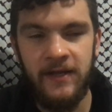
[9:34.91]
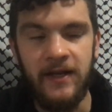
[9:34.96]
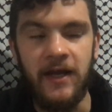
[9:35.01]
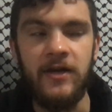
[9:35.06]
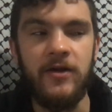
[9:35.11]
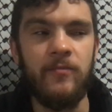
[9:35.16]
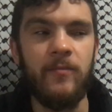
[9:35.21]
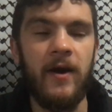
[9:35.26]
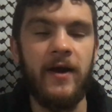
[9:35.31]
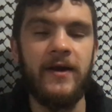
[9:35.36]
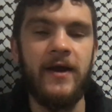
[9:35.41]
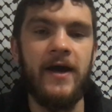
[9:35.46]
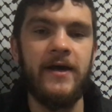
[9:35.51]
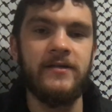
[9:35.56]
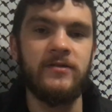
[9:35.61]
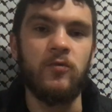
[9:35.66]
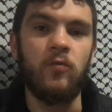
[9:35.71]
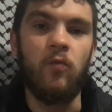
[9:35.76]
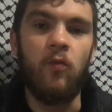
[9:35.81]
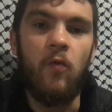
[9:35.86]
And you might
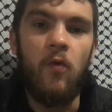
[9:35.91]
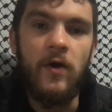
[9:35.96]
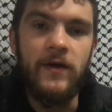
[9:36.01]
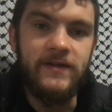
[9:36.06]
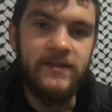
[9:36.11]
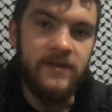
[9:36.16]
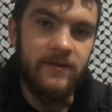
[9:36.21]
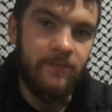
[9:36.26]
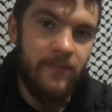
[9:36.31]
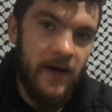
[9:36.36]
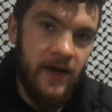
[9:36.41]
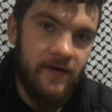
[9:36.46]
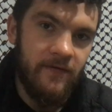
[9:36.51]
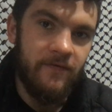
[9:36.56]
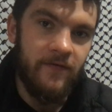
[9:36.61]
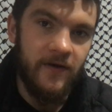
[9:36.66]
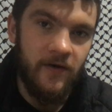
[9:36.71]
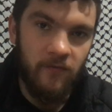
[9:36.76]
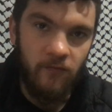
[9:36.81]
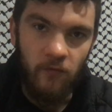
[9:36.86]
ask, what's the
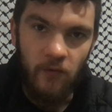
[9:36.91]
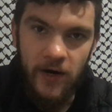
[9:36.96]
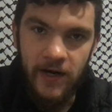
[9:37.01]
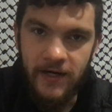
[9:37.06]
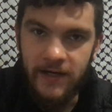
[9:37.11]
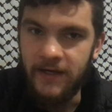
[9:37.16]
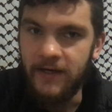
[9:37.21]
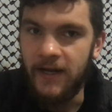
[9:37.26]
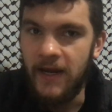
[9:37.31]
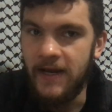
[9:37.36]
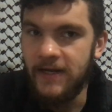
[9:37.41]
benefit of waiting